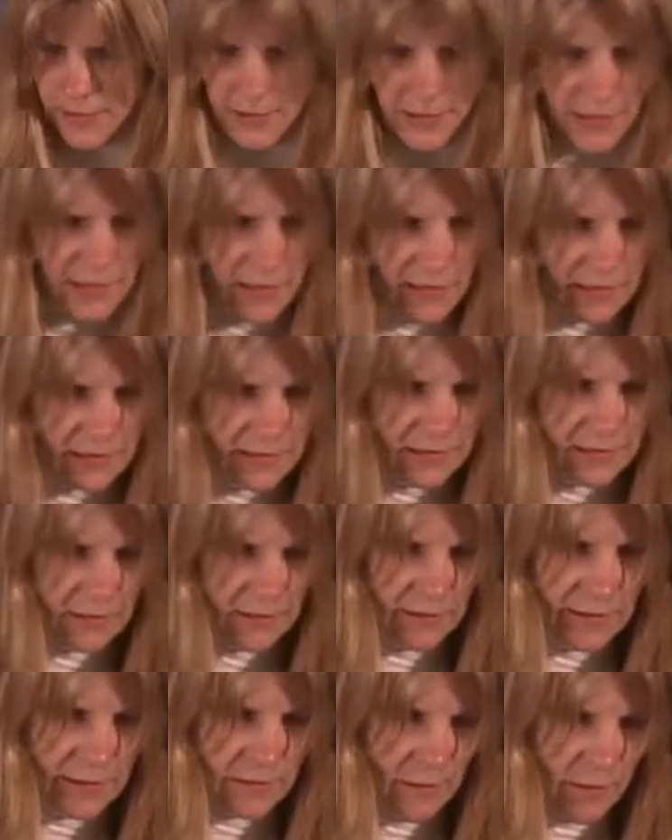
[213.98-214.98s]
I like to do
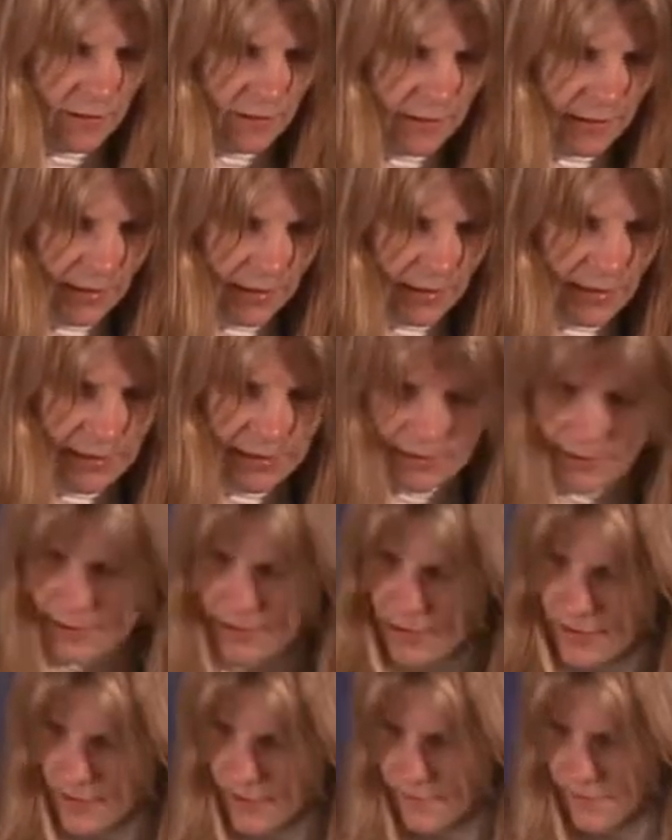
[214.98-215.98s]
the small size
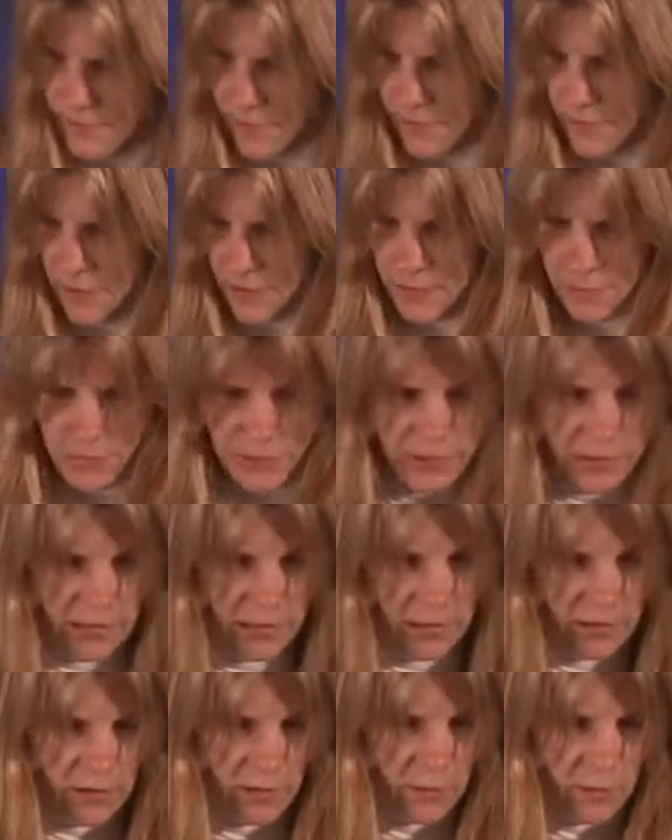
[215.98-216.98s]
for this
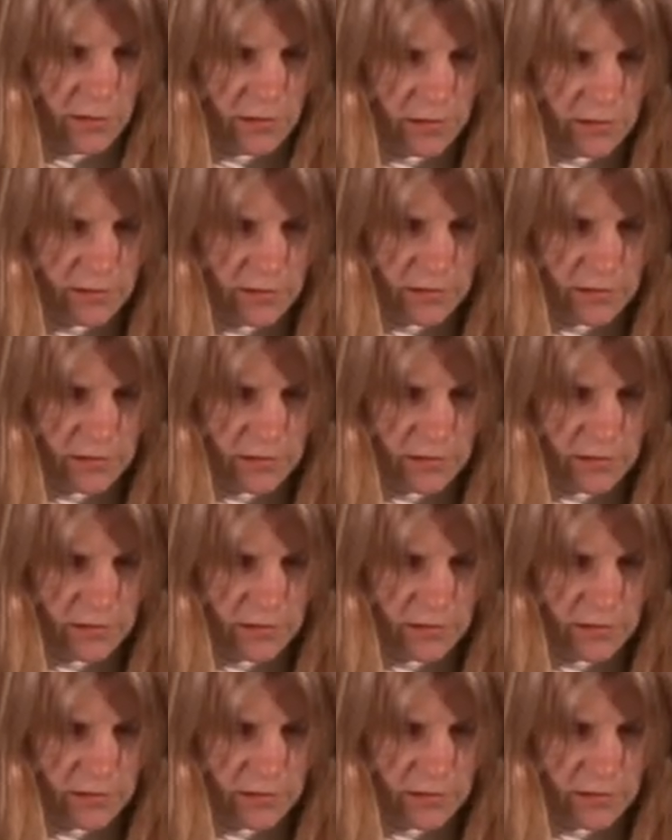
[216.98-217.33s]
particular one.